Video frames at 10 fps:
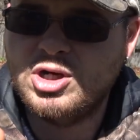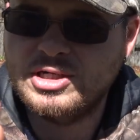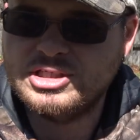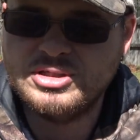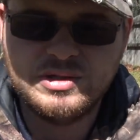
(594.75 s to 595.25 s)

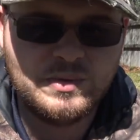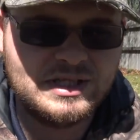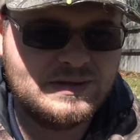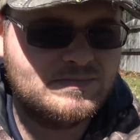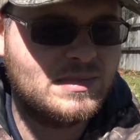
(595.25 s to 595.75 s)
target shooting
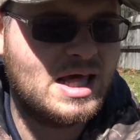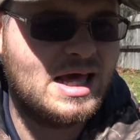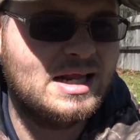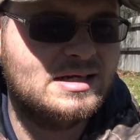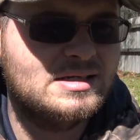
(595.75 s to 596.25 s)
with it
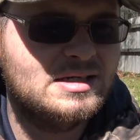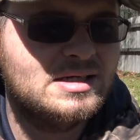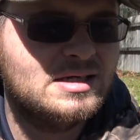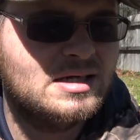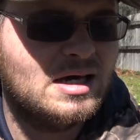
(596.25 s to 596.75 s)
and
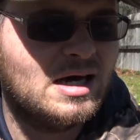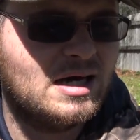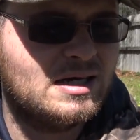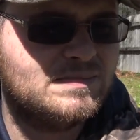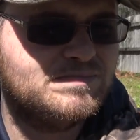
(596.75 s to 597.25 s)

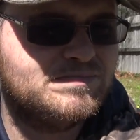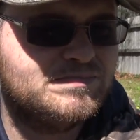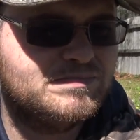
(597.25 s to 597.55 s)
um,